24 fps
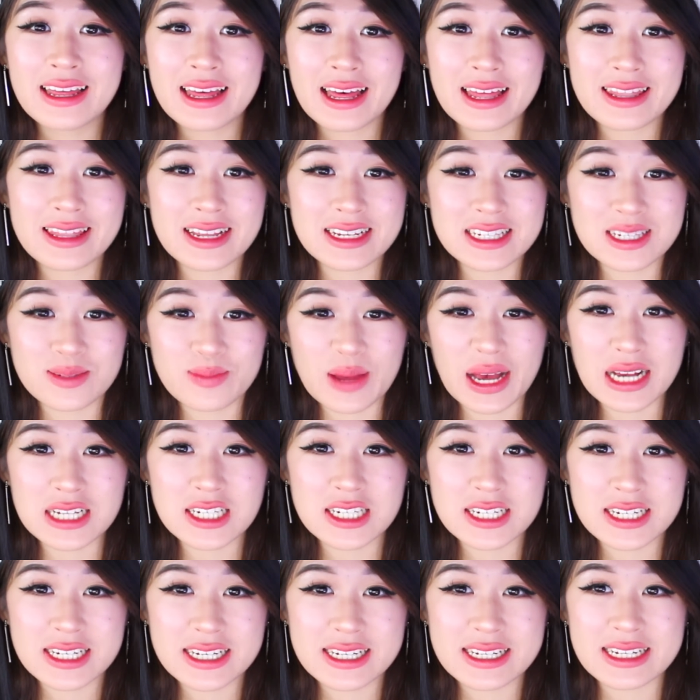and they're
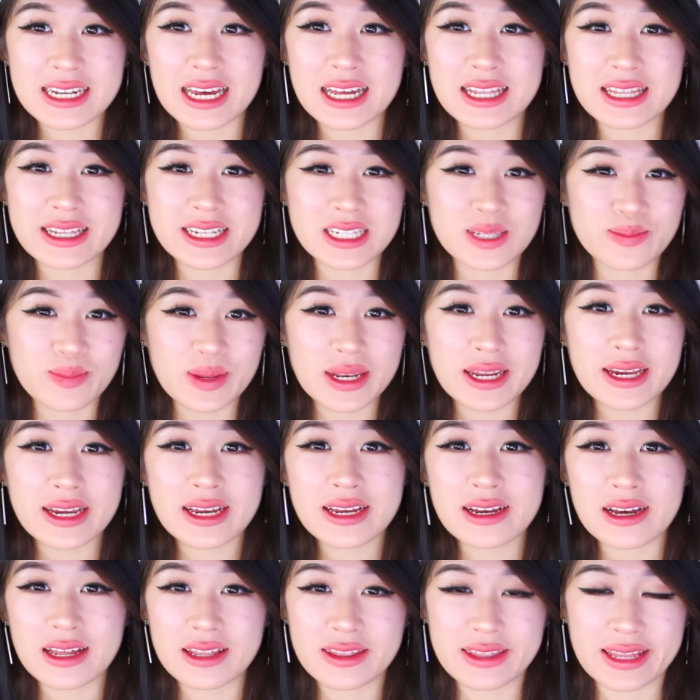smashing it and they're
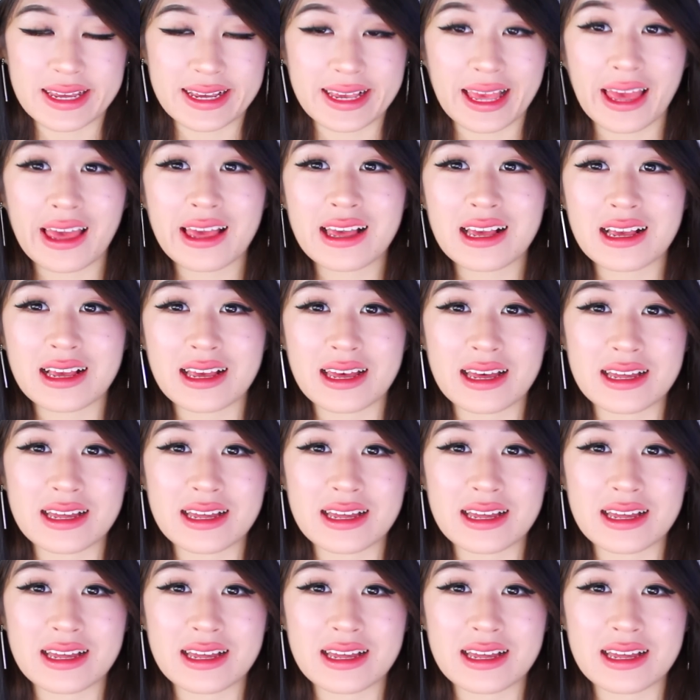spitting on the cake